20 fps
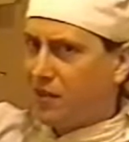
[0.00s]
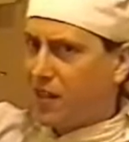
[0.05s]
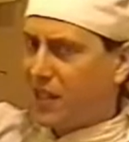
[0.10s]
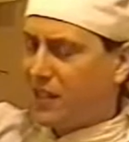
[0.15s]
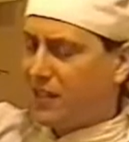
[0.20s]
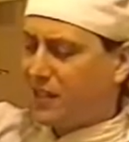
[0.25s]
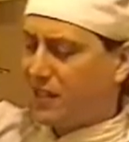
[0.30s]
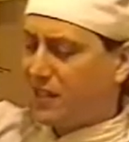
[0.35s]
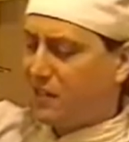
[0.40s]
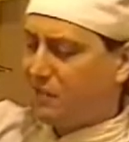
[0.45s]

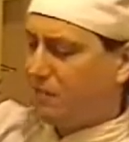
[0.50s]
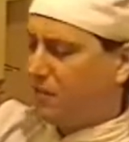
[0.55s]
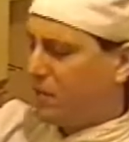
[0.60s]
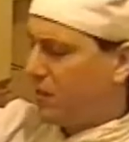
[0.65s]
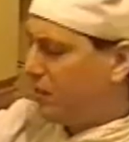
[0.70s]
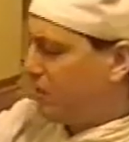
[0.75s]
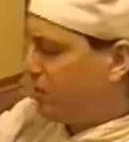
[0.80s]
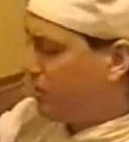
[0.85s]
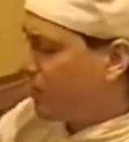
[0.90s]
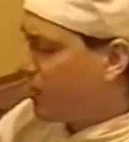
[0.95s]
but I'll
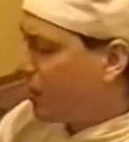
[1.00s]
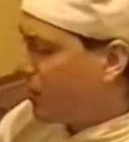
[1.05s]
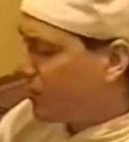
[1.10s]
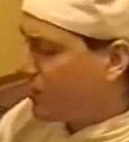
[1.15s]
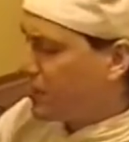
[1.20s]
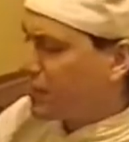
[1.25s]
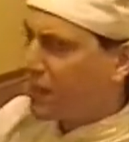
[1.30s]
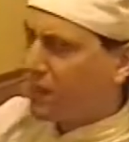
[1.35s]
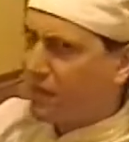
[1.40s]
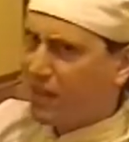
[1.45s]
save that
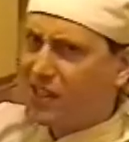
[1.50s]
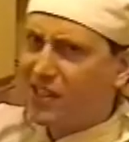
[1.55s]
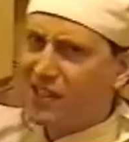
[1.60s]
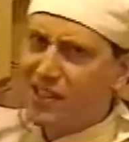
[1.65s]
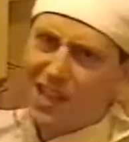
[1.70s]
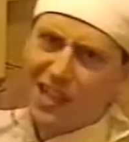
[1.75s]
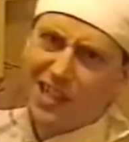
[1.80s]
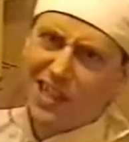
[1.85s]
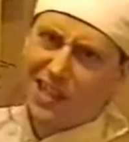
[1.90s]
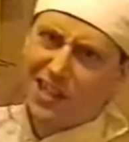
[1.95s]
till actually
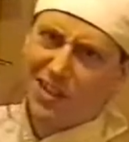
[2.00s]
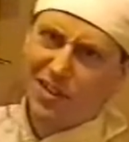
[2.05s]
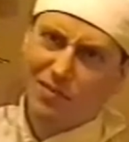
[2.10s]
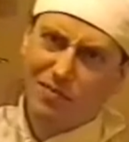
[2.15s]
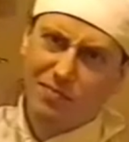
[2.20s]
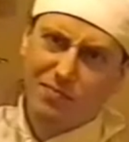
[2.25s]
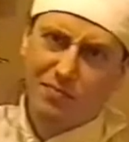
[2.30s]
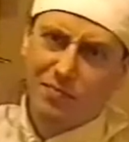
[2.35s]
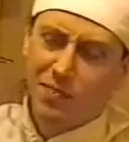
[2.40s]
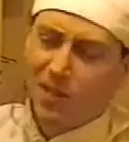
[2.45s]
I've
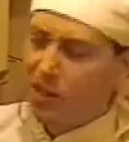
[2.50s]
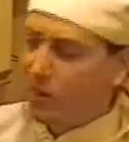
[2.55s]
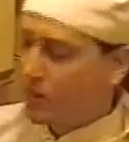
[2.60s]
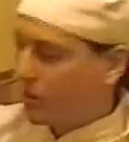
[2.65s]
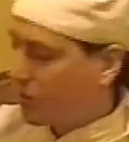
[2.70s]
cooked them.